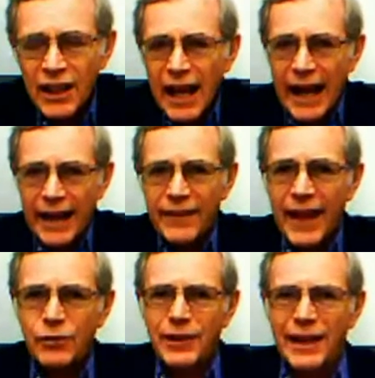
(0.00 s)
And
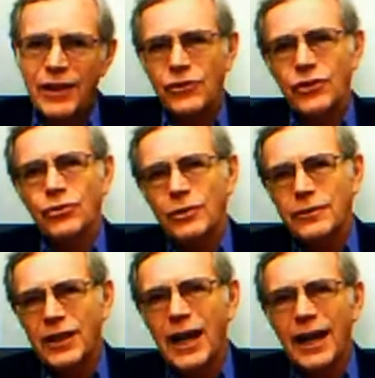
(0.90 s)
that creates this sort
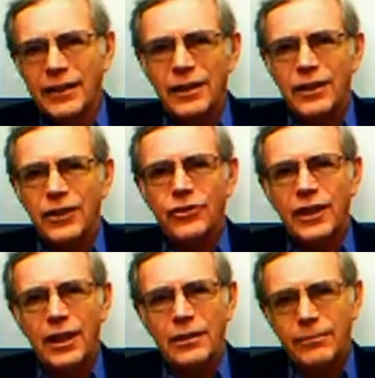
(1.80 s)
of cotton is
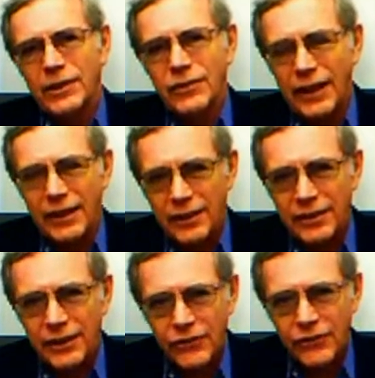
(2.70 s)
king
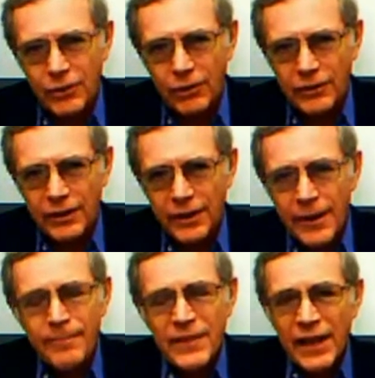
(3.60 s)
mentality, as they called it,
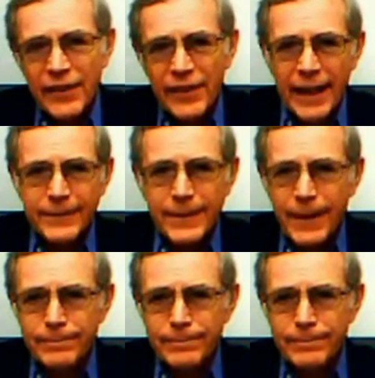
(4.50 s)
that